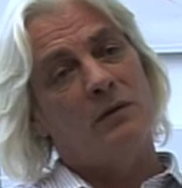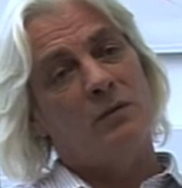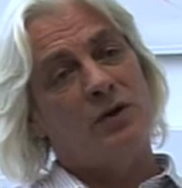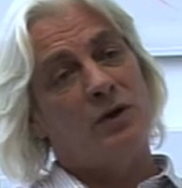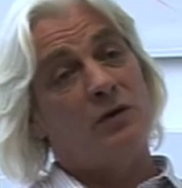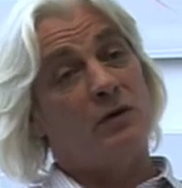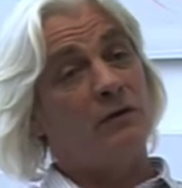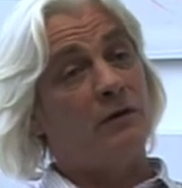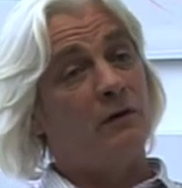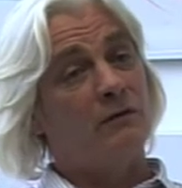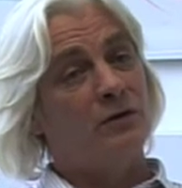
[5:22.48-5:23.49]
with the cost
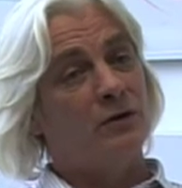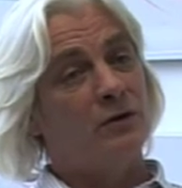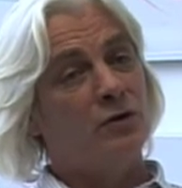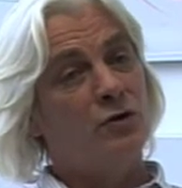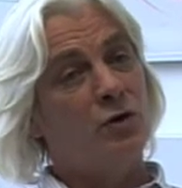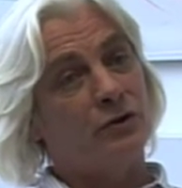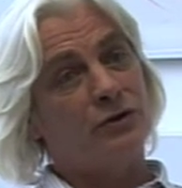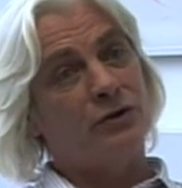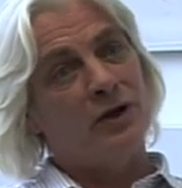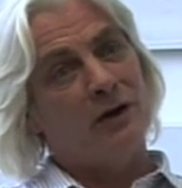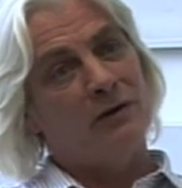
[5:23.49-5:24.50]
of not
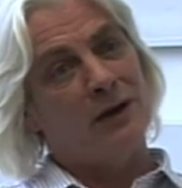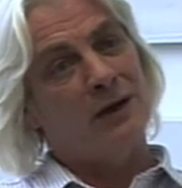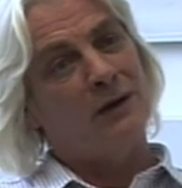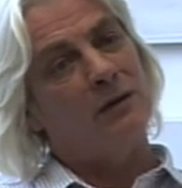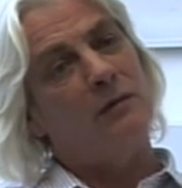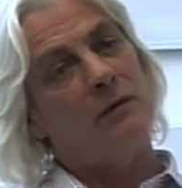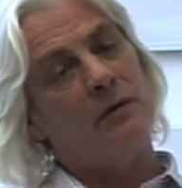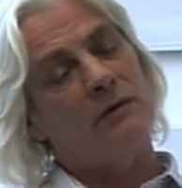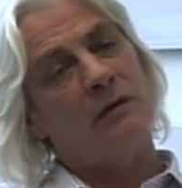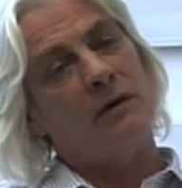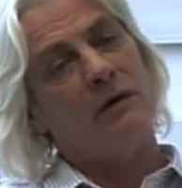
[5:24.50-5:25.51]
knowing what's
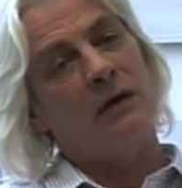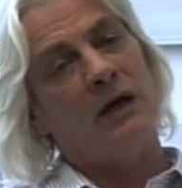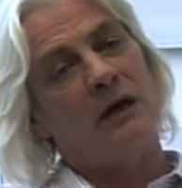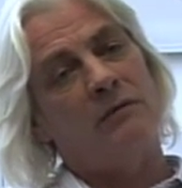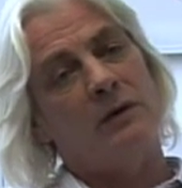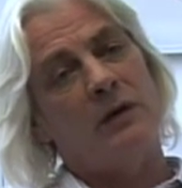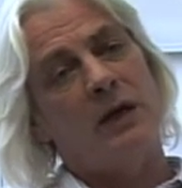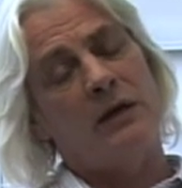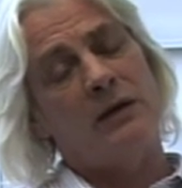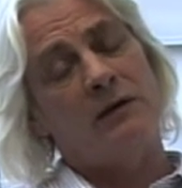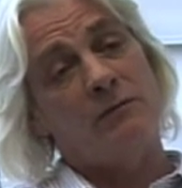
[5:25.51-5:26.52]
going to happen.
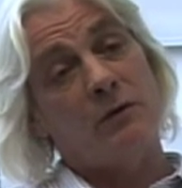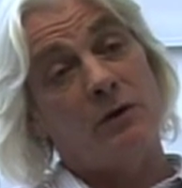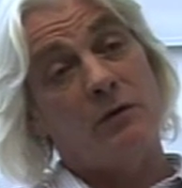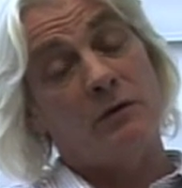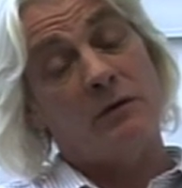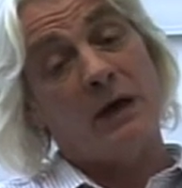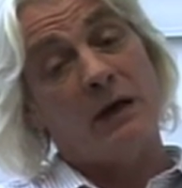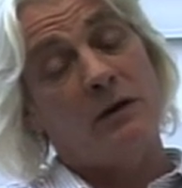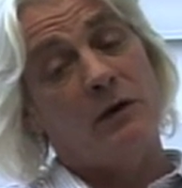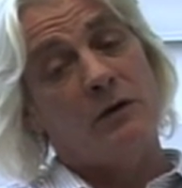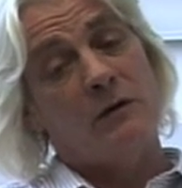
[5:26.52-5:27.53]
And if one looks at,
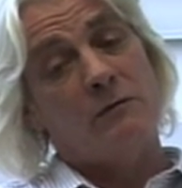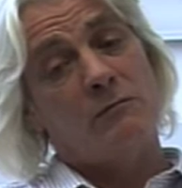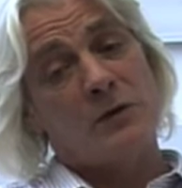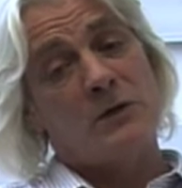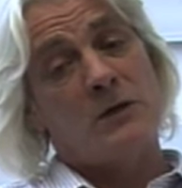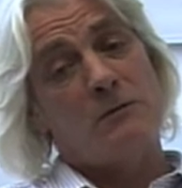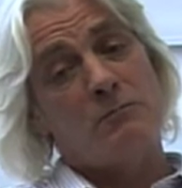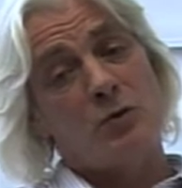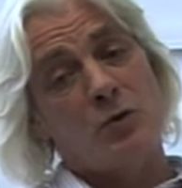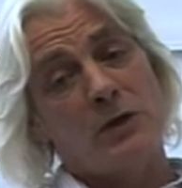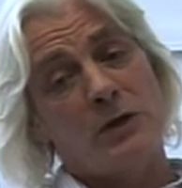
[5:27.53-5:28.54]
for
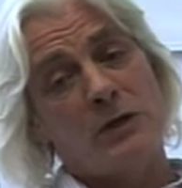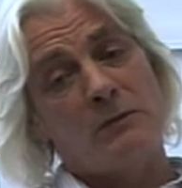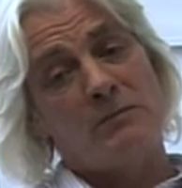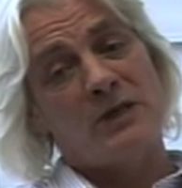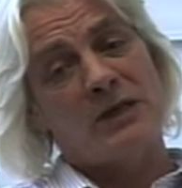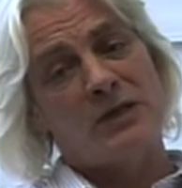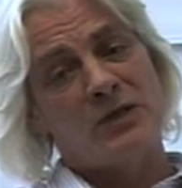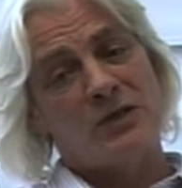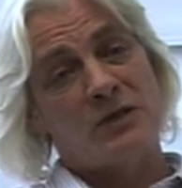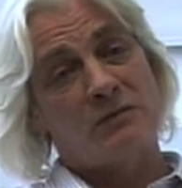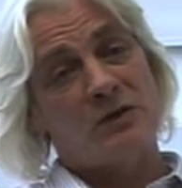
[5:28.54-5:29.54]
example, the
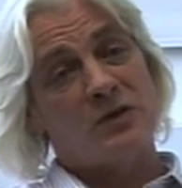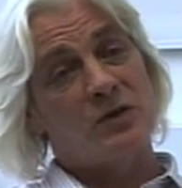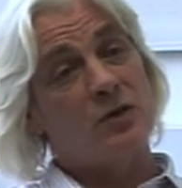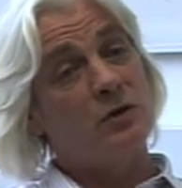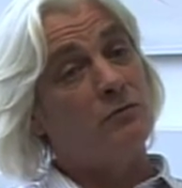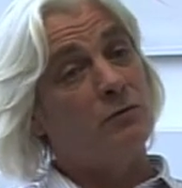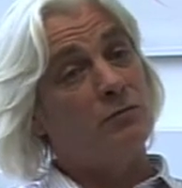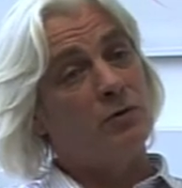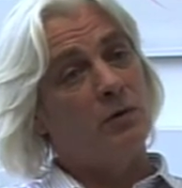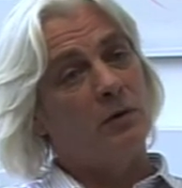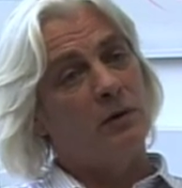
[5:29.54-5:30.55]
implications of the Stern
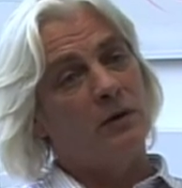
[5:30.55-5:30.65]
report,